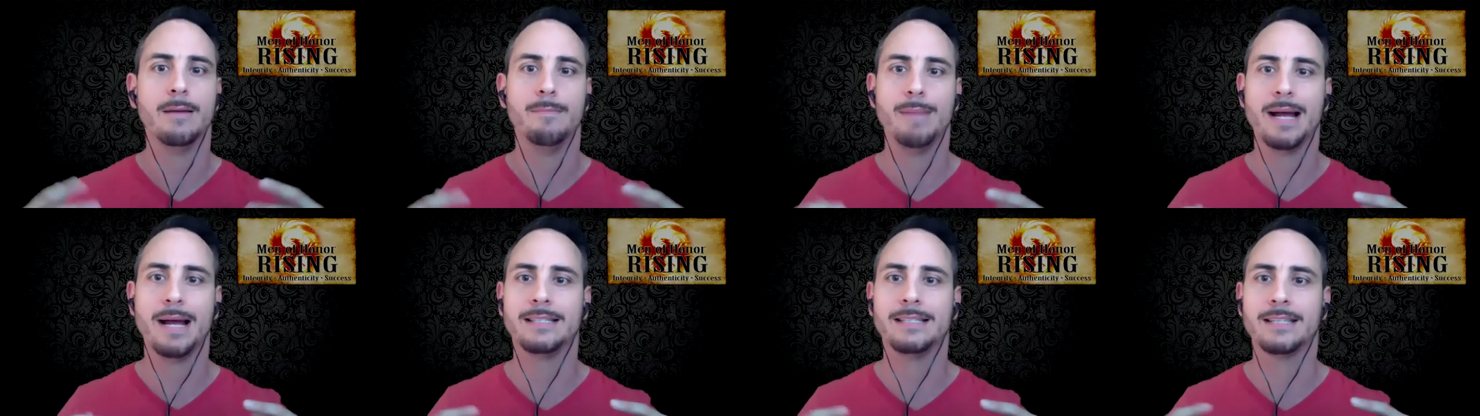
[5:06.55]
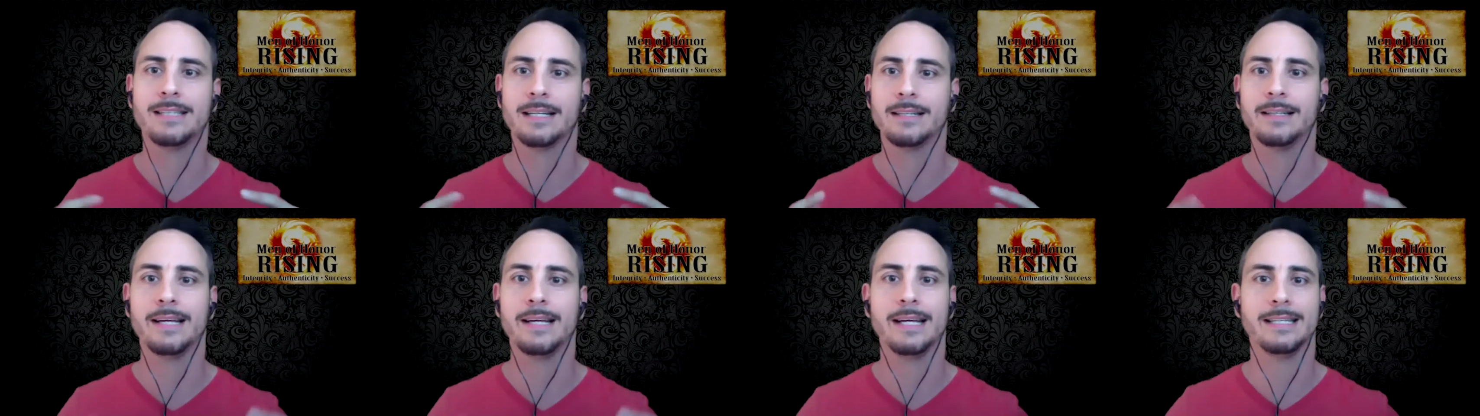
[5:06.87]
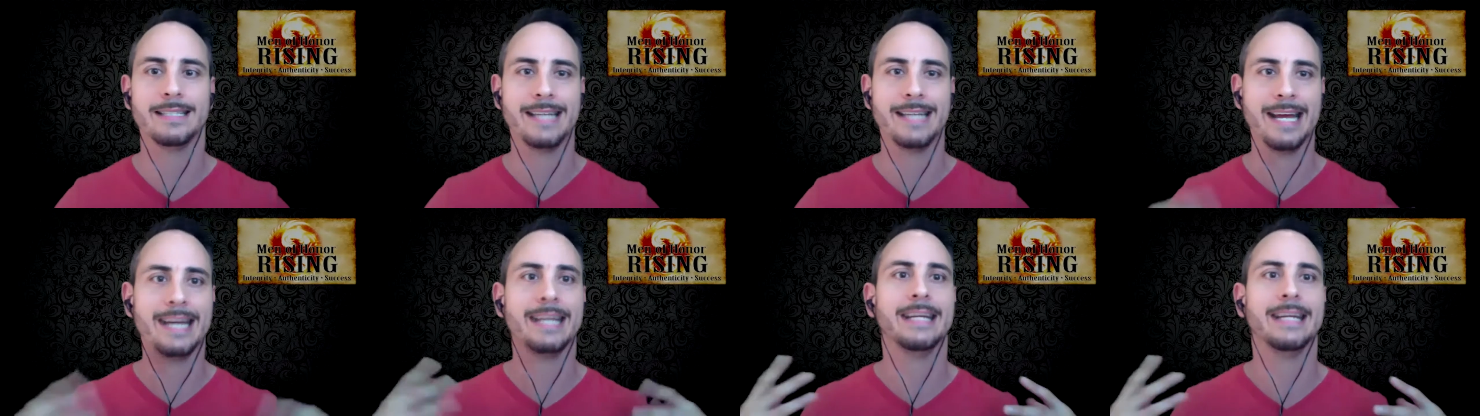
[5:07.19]
Basically,
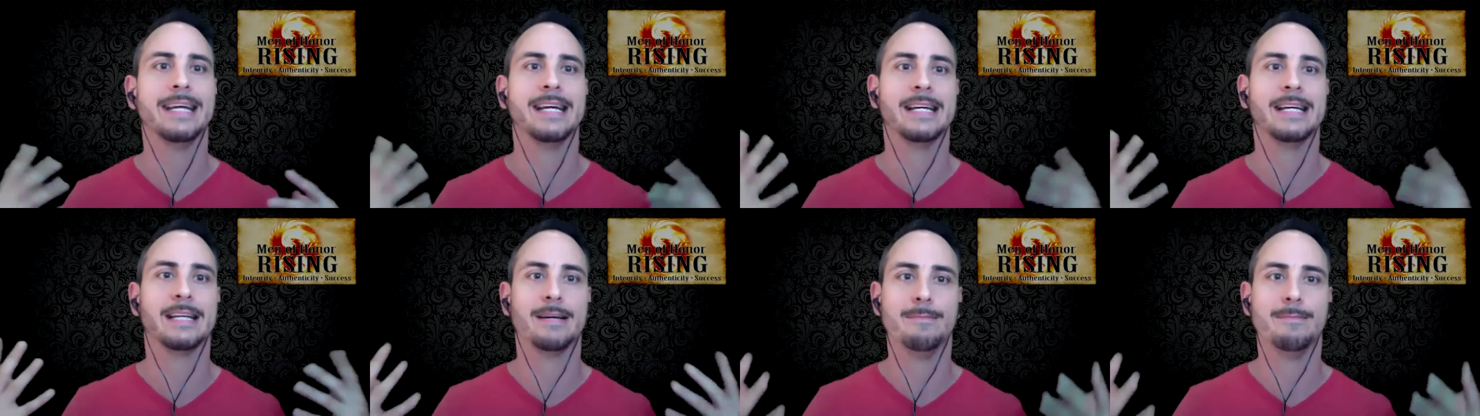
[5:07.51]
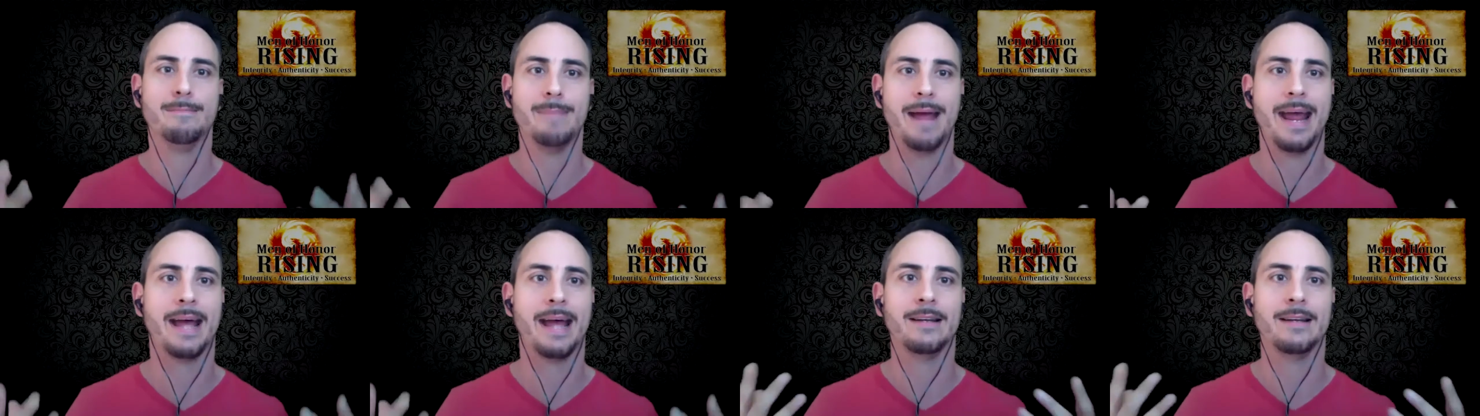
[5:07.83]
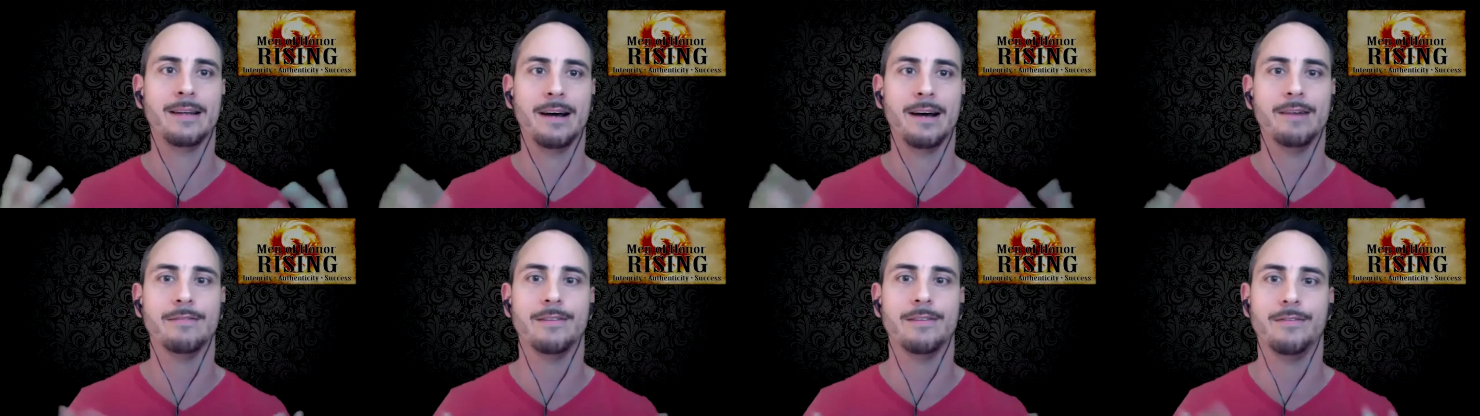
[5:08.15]
it's getting in
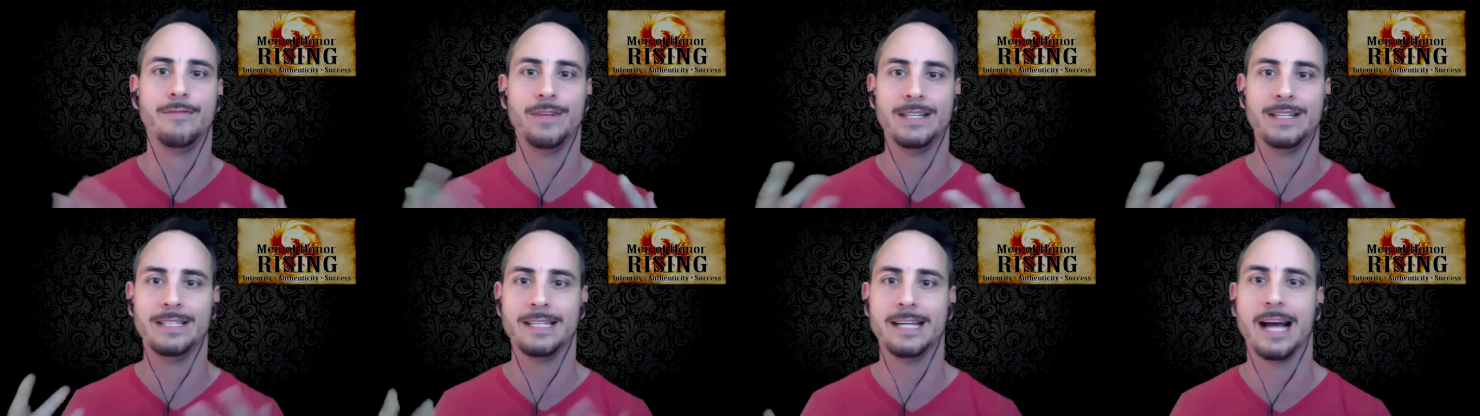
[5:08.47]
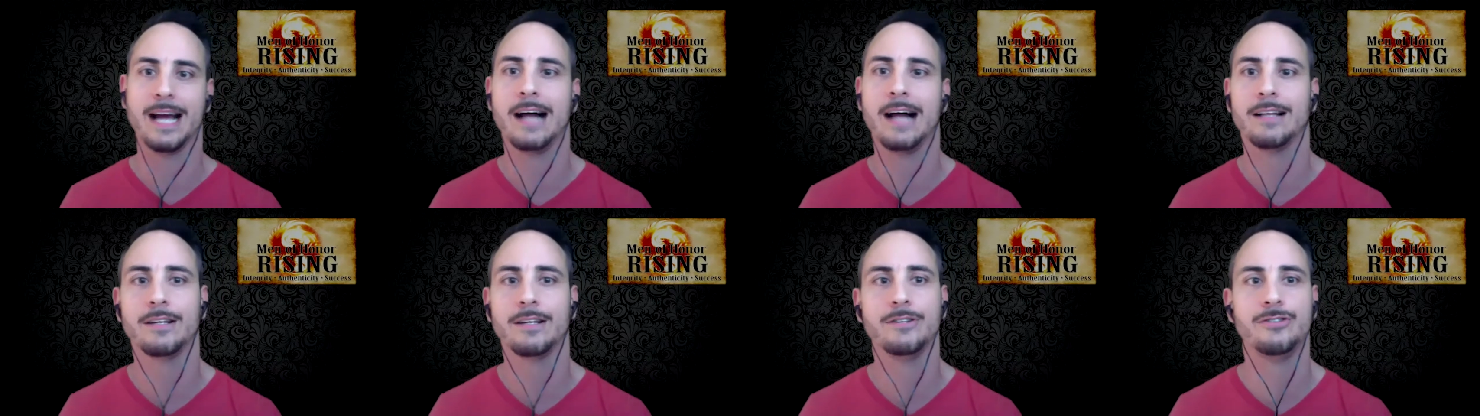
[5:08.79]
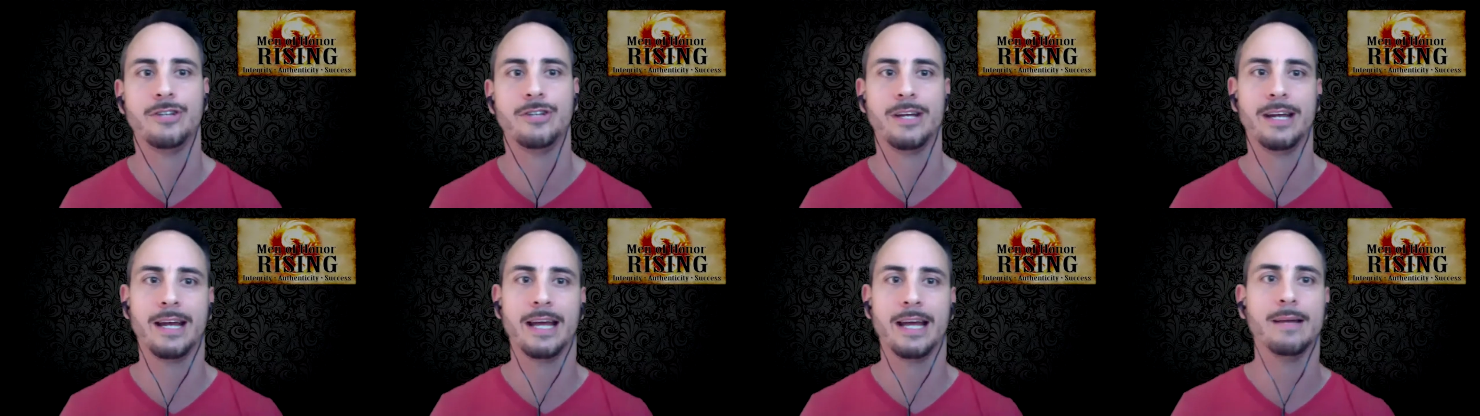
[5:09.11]
command of the physiology